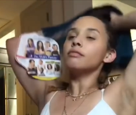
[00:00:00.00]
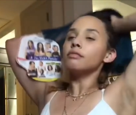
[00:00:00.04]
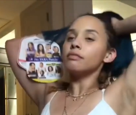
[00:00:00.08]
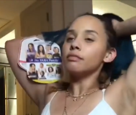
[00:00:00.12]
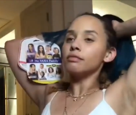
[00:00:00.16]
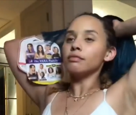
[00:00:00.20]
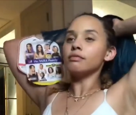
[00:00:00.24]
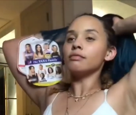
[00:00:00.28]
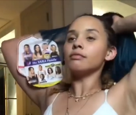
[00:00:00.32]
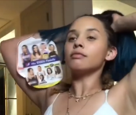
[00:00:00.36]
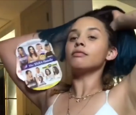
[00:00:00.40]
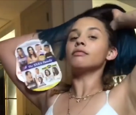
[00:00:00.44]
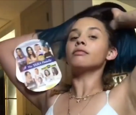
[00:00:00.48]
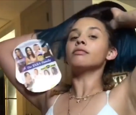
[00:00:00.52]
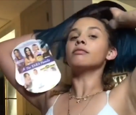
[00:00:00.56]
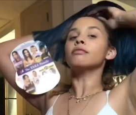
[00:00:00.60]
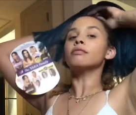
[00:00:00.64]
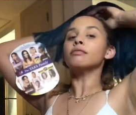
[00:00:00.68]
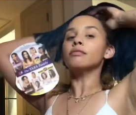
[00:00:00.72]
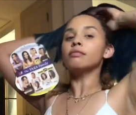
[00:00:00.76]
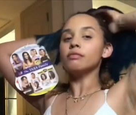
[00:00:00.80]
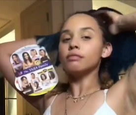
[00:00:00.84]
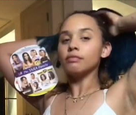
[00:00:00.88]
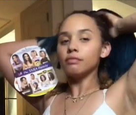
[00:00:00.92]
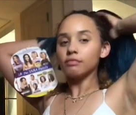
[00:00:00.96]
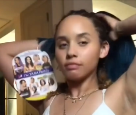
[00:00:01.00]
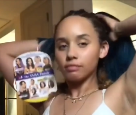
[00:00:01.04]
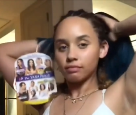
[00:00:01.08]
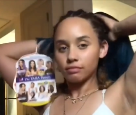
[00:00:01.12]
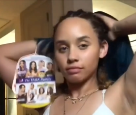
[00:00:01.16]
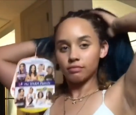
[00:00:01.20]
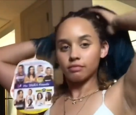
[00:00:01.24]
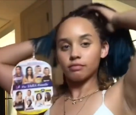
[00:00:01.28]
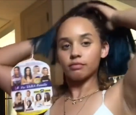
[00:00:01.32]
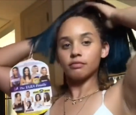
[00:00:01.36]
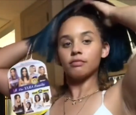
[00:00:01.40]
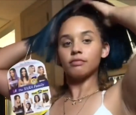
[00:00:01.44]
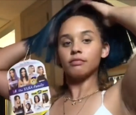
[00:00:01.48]

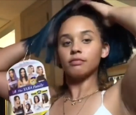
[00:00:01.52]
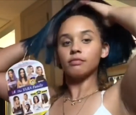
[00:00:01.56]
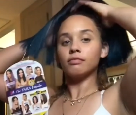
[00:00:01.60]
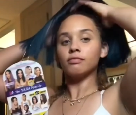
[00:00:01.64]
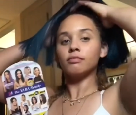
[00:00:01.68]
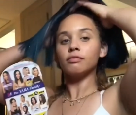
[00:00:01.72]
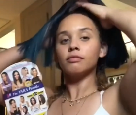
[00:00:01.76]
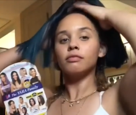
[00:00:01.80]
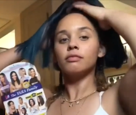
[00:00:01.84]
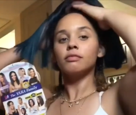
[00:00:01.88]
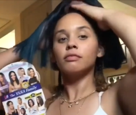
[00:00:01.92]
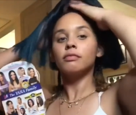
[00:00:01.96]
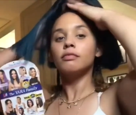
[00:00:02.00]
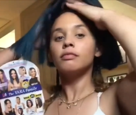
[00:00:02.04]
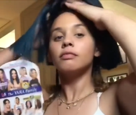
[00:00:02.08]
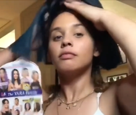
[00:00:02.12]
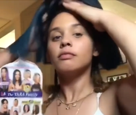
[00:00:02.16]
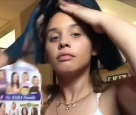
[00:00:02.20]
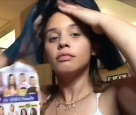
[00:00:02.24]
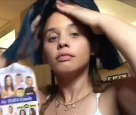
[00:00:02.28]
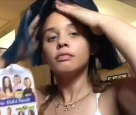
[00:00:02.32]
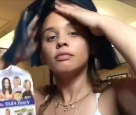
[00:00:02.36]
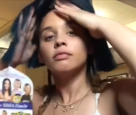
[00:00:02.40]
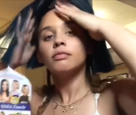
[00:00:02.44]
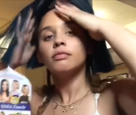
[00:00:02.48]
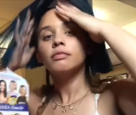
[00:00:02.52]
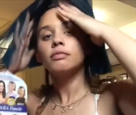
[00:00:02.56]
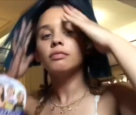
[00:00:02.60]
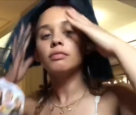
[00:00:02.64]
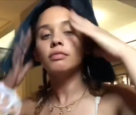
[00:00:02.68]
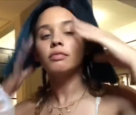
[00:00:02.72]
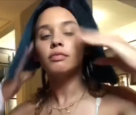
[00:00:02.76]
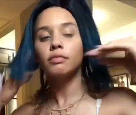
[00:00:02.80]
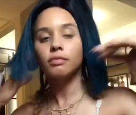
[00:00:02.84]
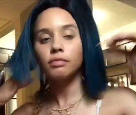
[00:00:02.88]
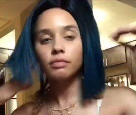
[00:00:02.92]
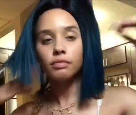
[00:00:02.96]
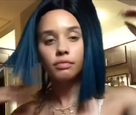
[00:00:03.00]

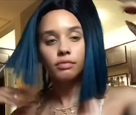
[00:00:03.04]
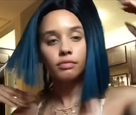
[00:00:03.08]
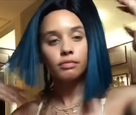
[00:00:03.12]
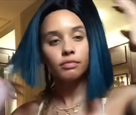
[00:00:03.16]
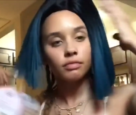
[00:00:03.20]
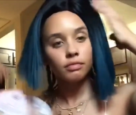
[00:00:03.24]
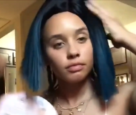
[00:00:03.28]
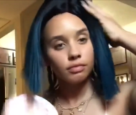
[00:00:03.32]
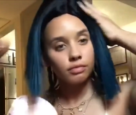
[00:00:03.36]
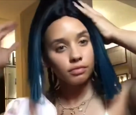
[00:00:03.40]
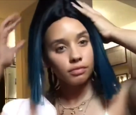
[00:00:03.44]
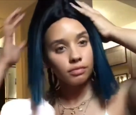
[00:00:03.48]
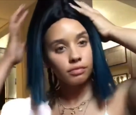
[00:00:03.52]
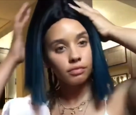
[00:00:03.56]
[no speech]